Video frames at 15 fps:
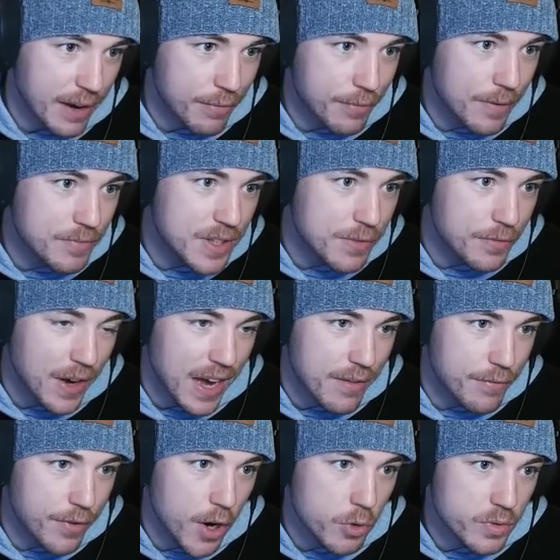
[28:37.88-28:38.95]
55
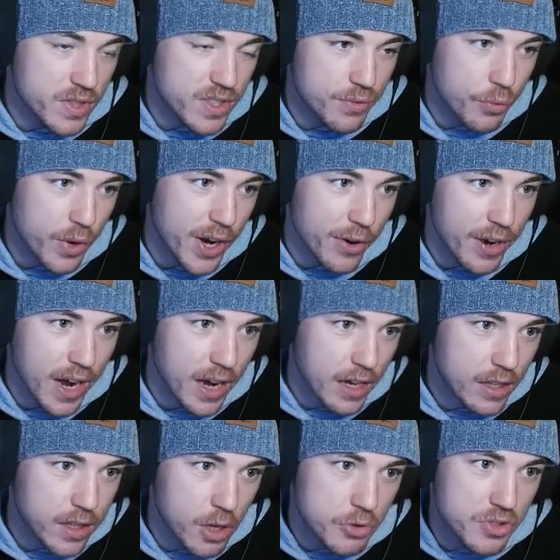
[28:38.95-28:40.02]
votes, if we are not
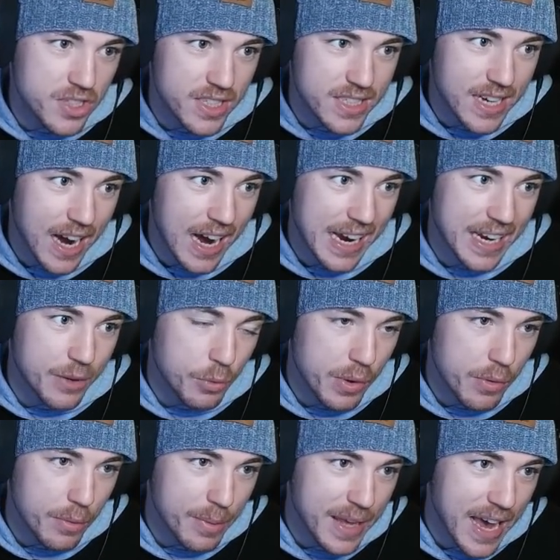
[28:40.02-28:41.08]
close to tied, we
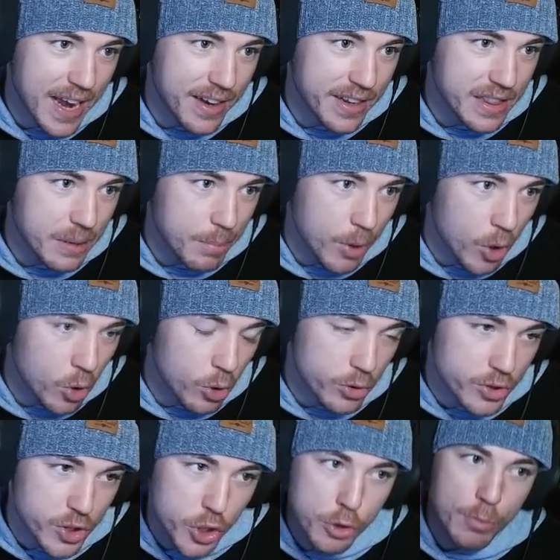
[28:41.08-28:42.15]
will be ending the poll.
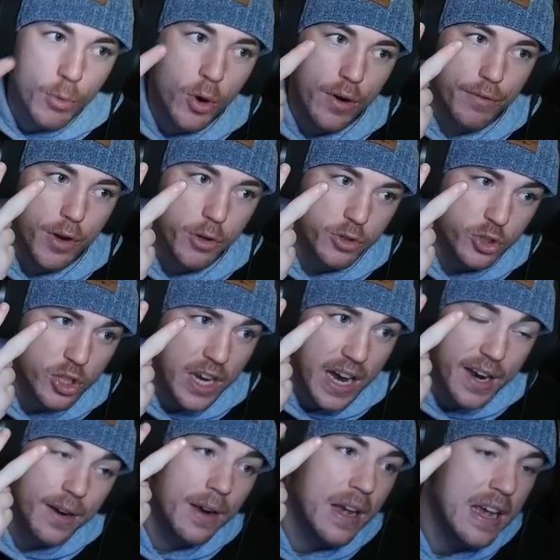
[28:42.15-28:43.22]
2 more votes,
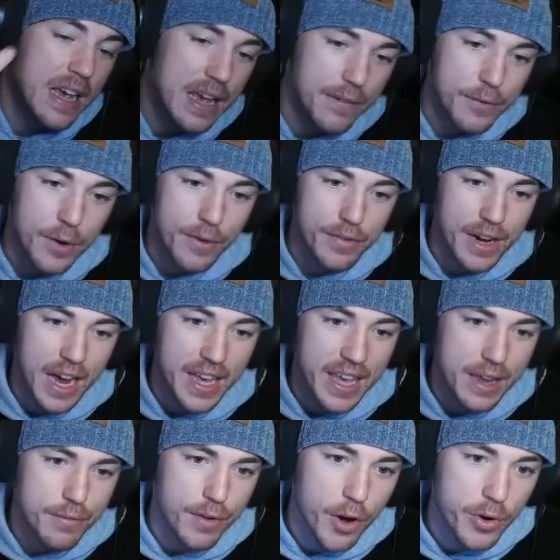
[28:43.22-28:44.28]
chat. If you have not
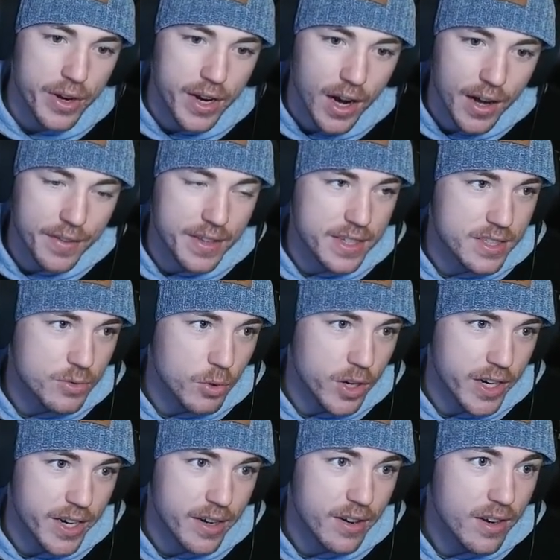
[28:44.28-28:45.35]
yet voted on this
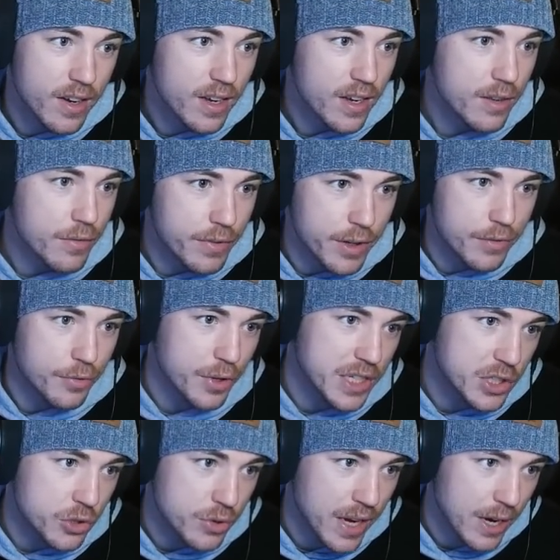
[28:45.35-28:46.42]
one, feel free
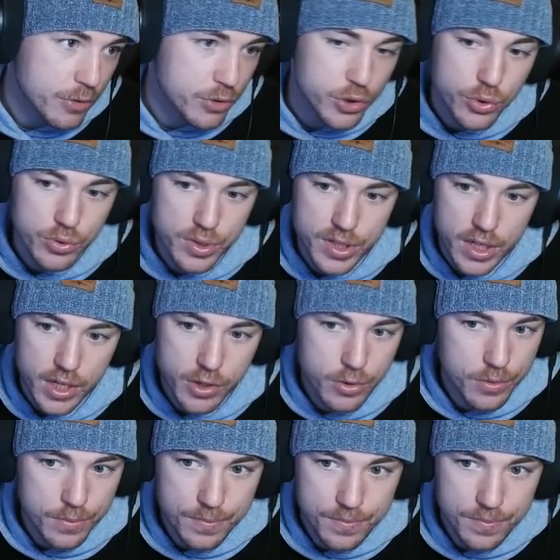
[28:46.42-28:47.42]
to now do so.